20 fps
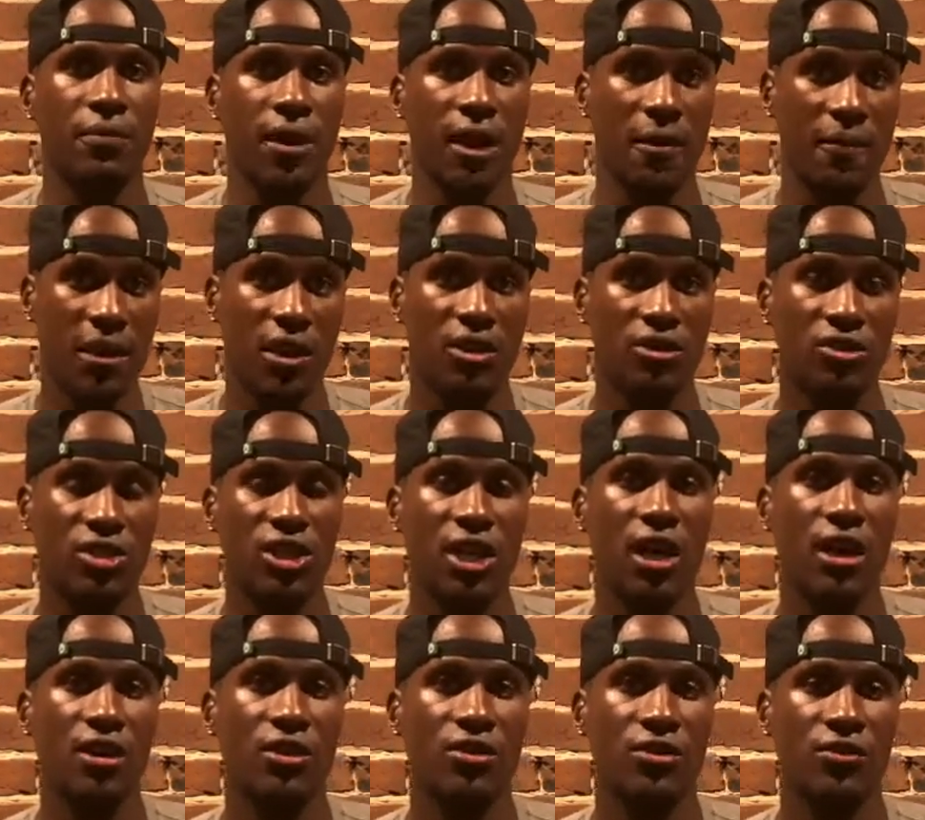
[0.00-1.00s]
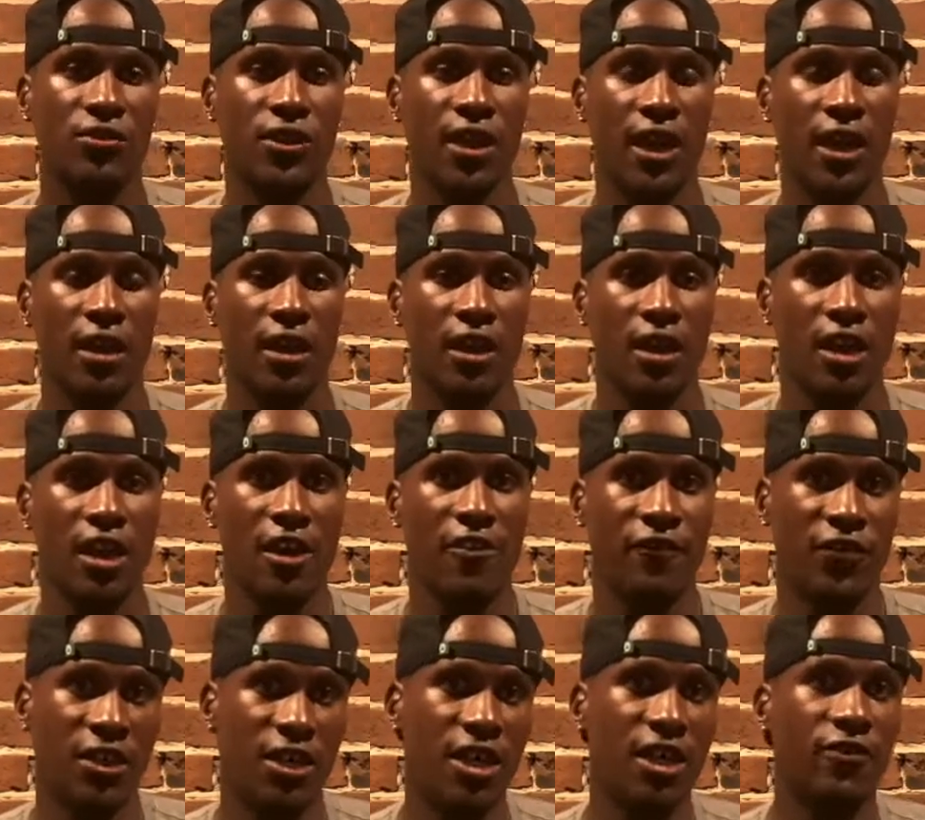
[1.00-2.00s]
But I'm here to tell you that
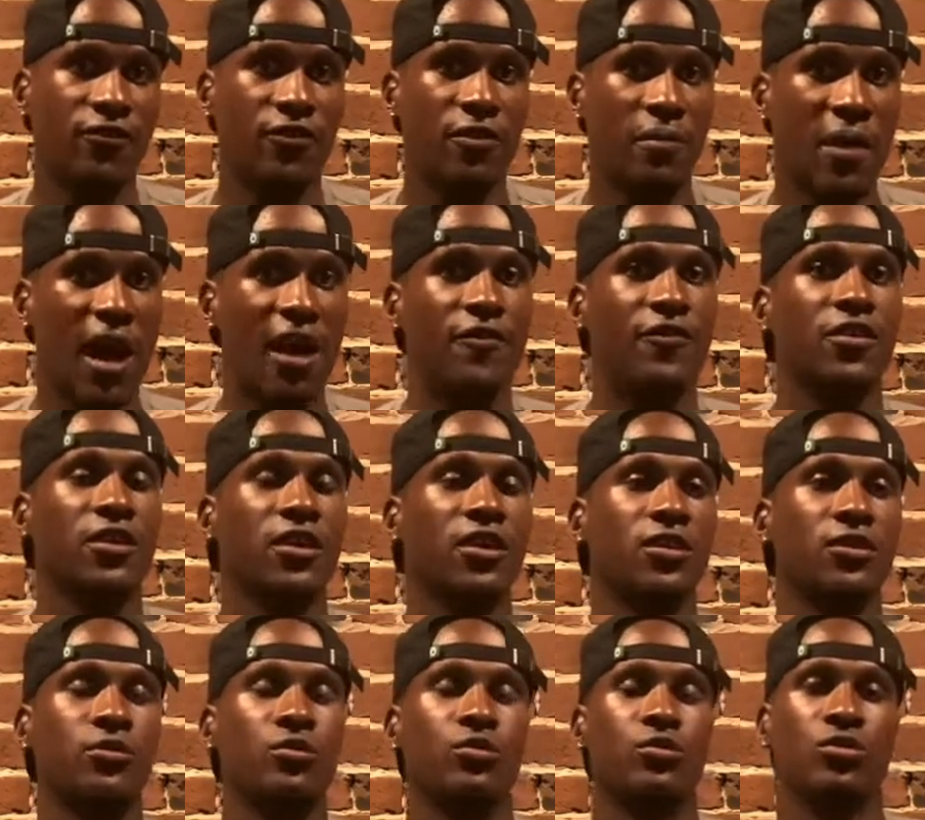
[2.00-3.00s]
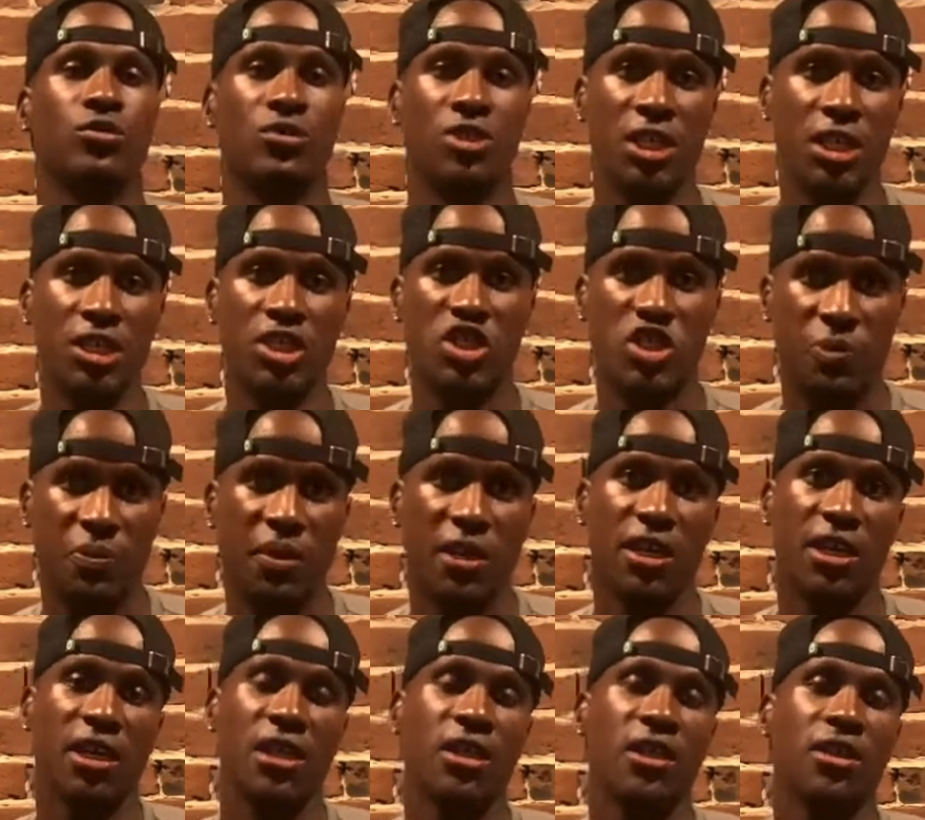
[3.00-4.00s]
if a kid from Africa who didn't
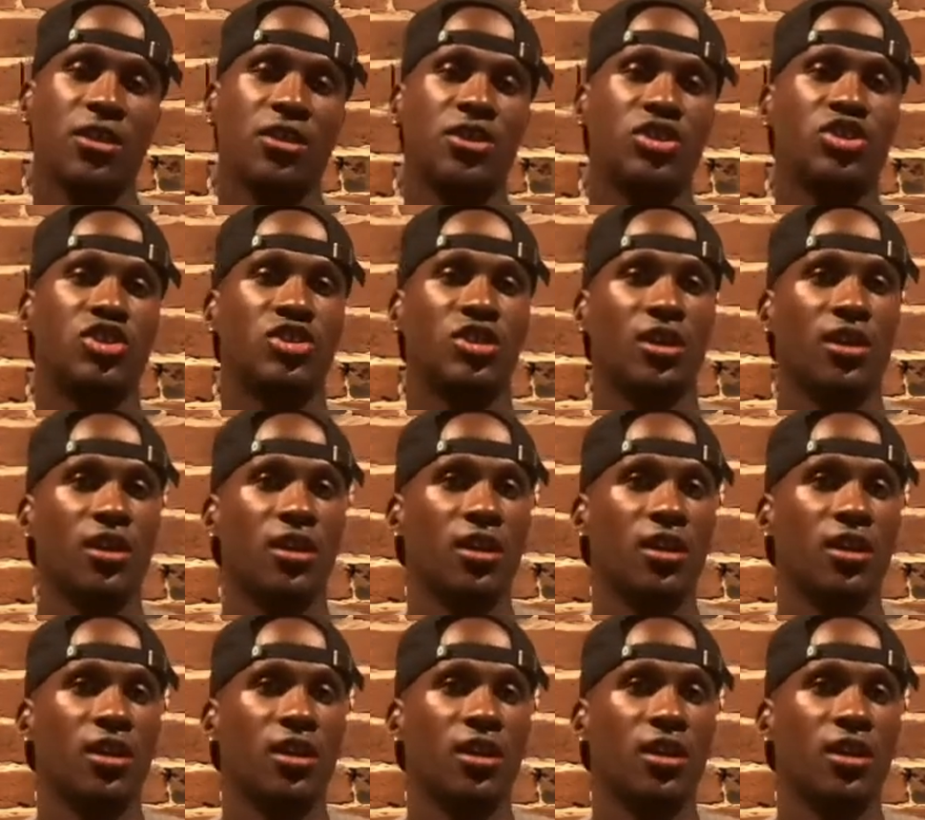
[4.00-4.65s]
speak English